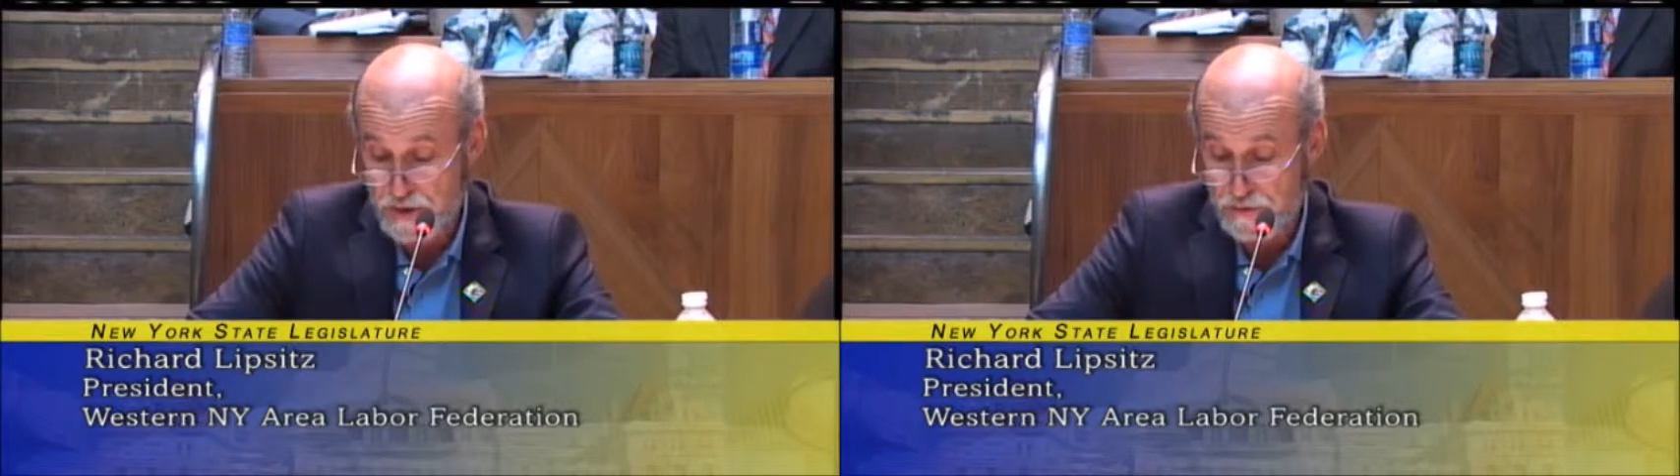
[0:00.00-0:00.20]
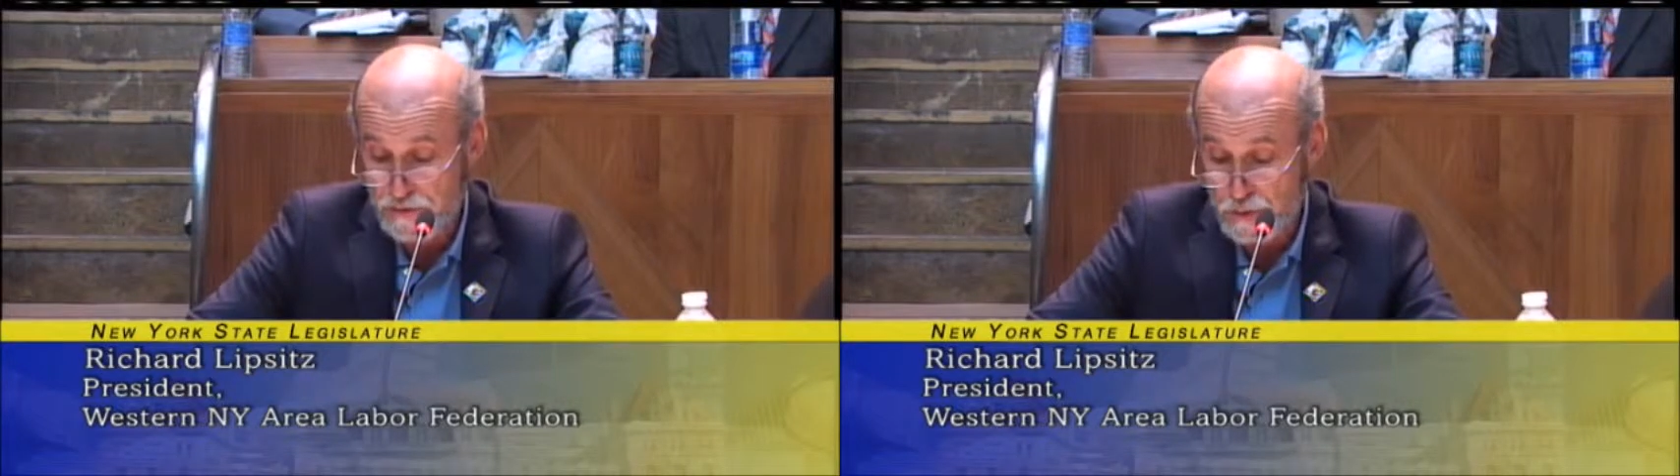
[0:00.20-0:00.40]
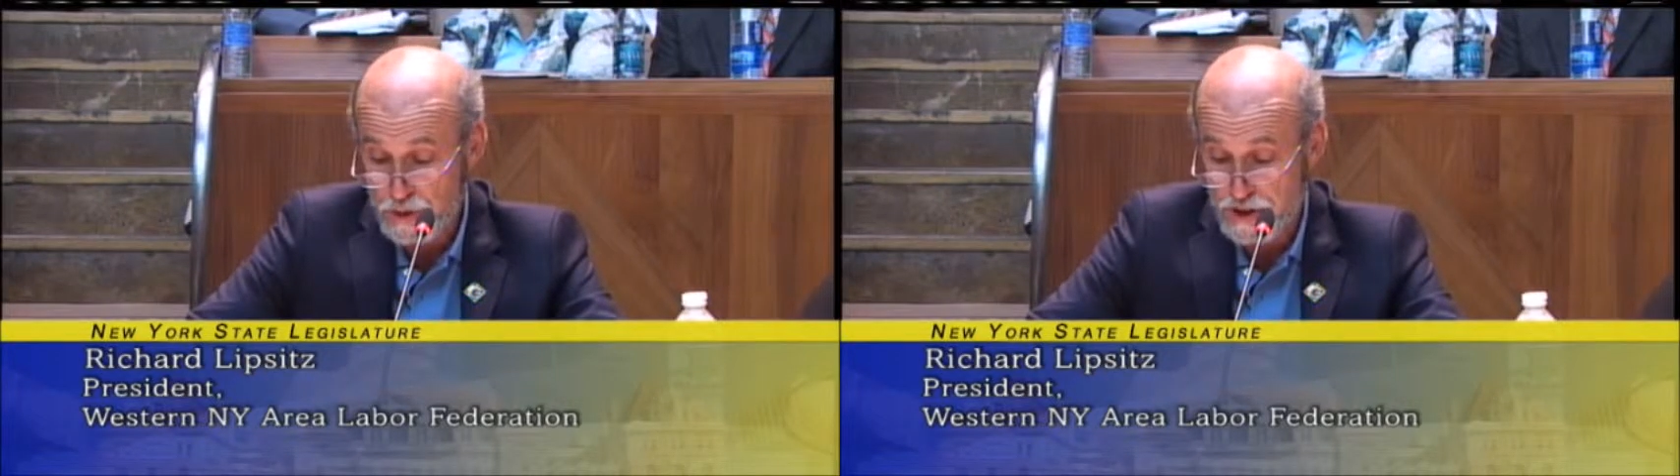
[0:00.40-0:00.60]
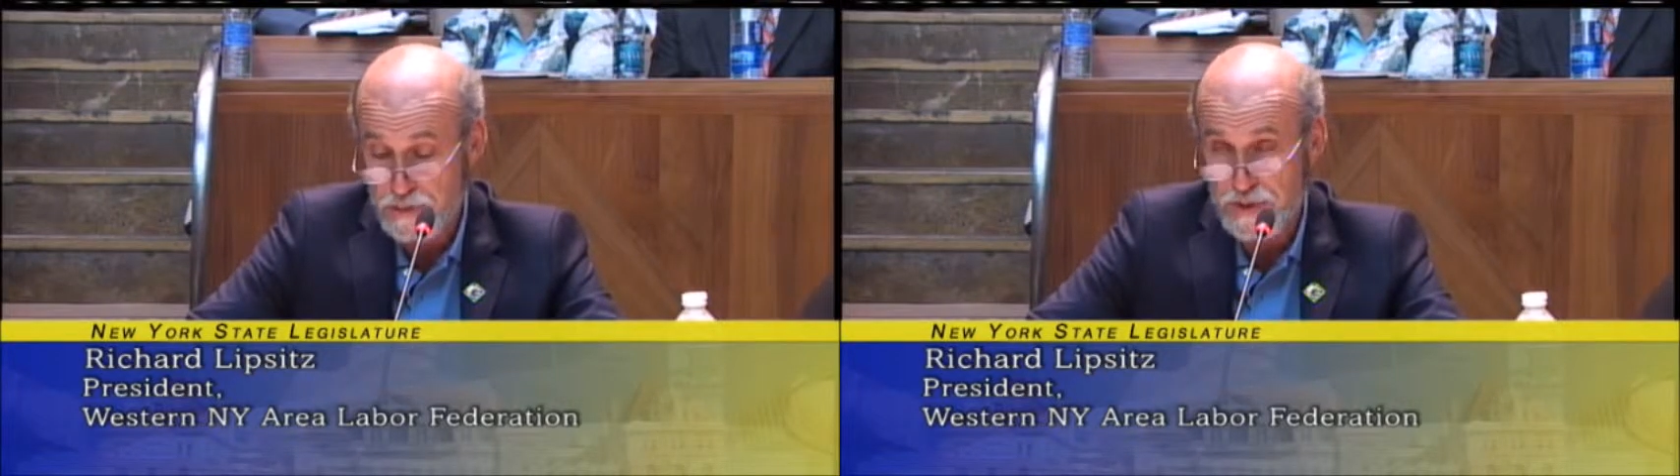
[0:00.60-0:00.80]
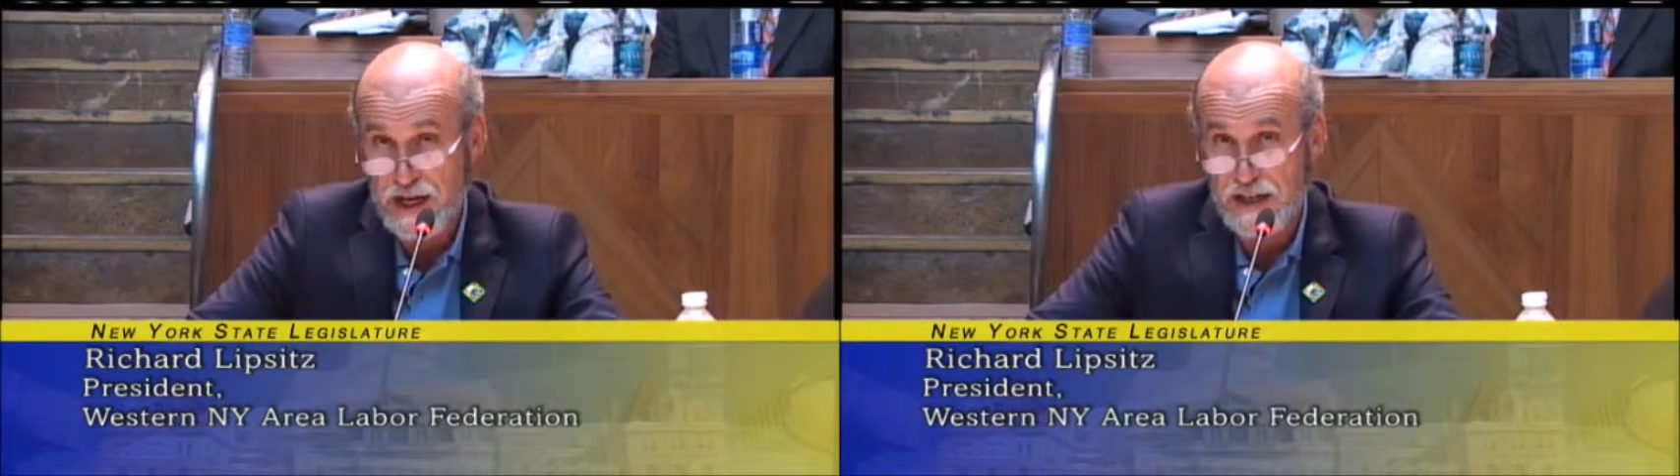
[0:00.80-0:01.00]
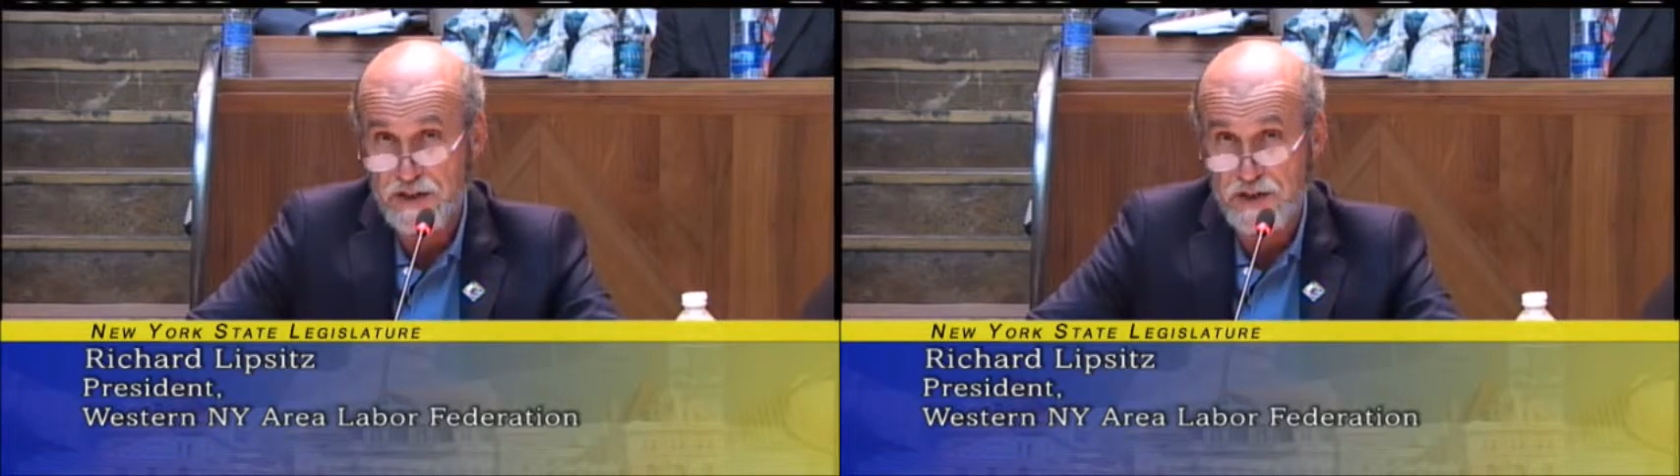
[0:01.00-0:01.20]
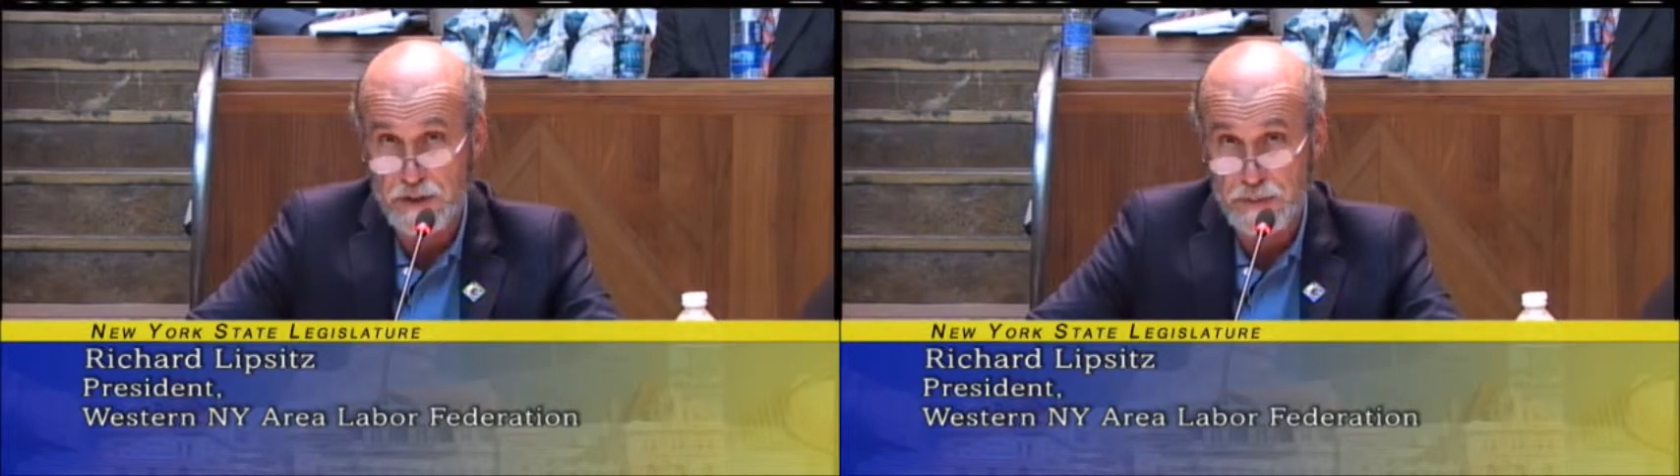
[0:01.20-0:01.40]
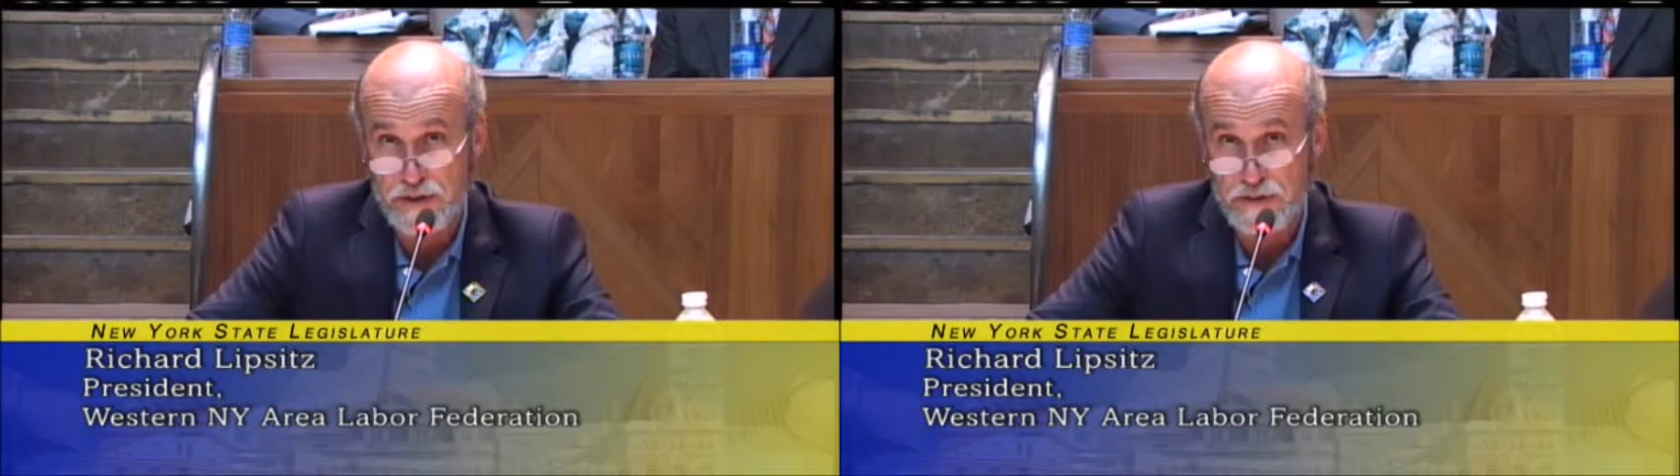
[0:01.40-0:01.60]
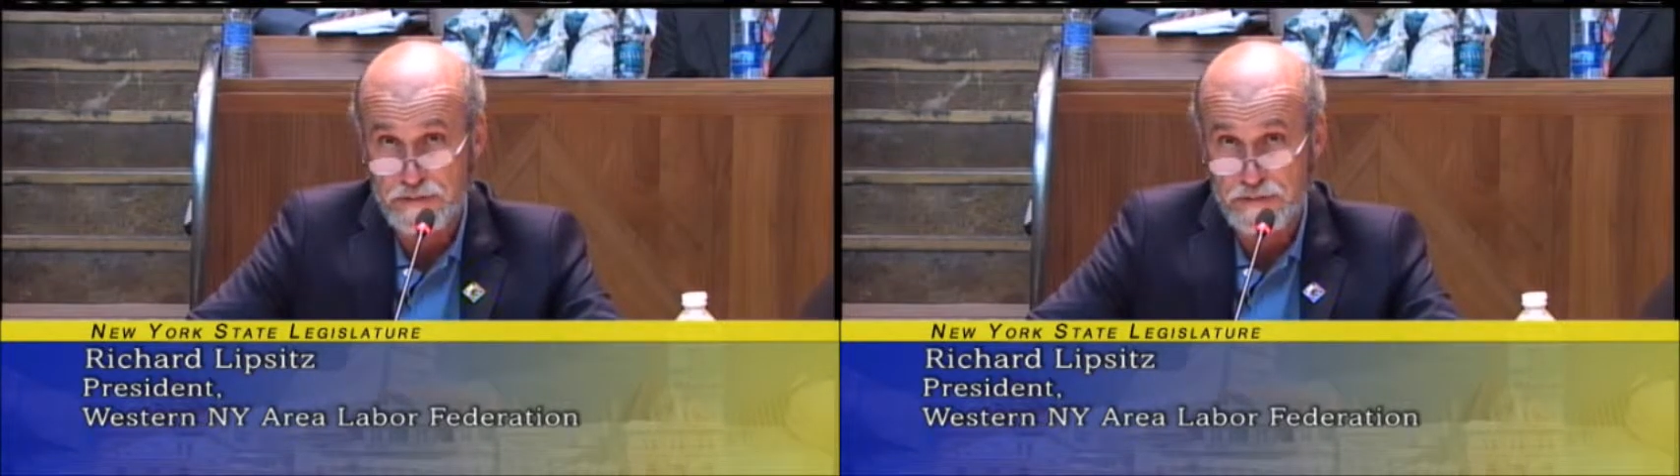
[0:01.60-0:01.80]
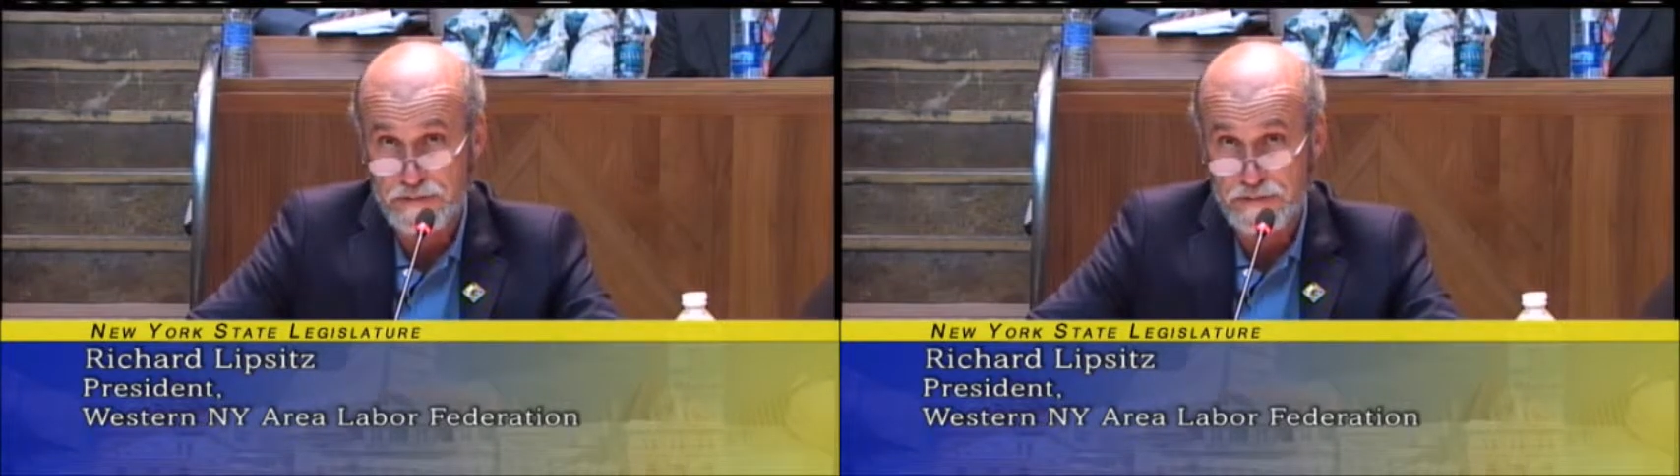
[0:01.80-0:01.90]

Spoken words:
to be foolish beyond description.